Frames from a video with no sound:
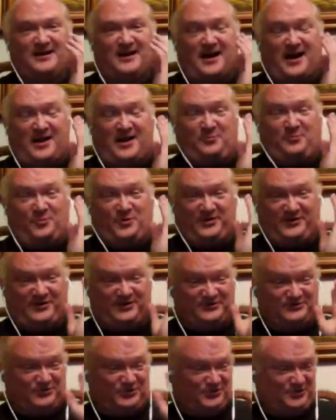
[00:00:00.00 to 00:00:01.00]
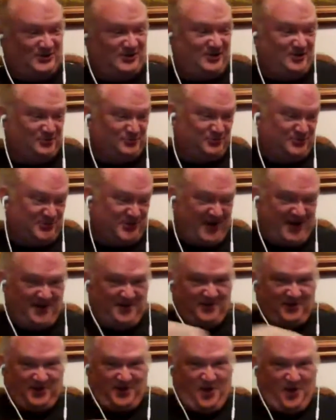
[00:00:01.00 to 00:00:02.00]
I wouldn't have just closed it
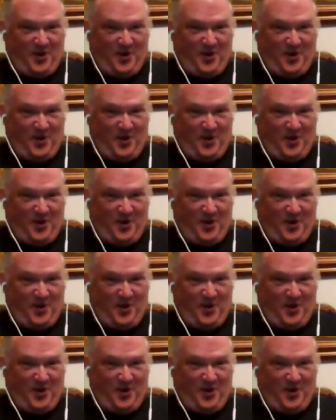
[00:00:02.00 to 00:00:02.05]
down and go